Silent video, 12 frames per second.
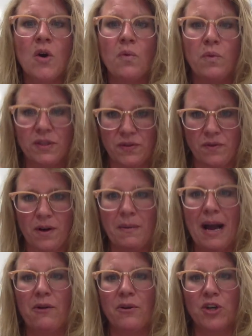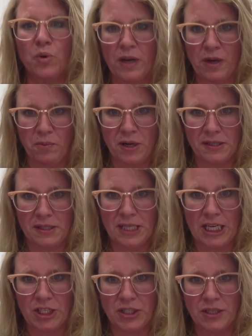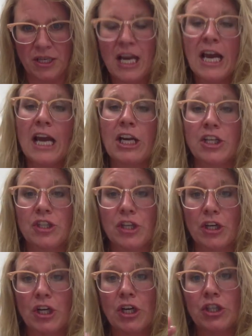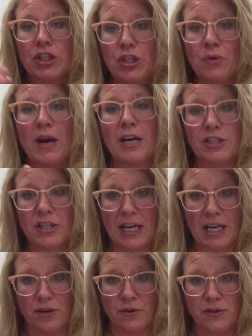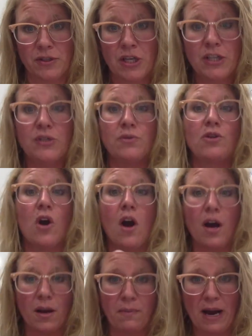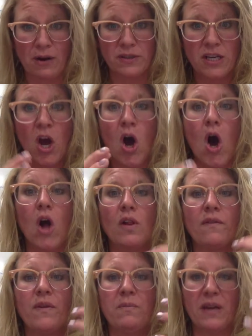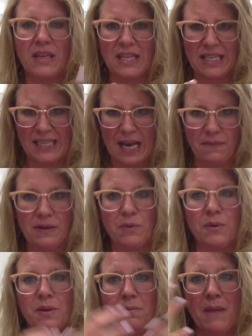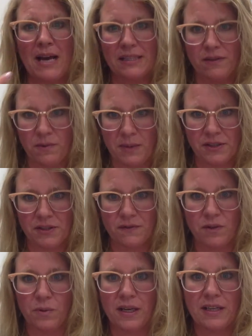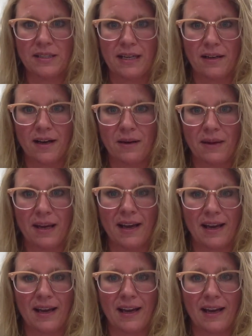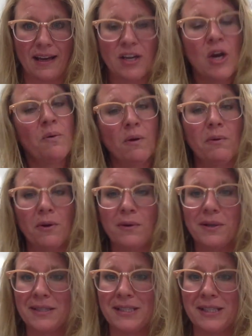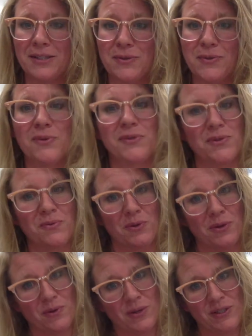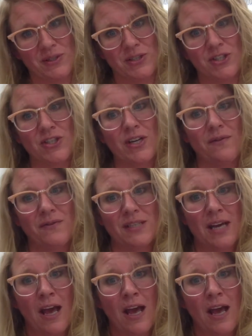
was from our NWEA presentation, and it took 2 educators to talk about all of the big things happening with the massive amounts of NWEA data coming, and what we're going to see in schools is really going to shift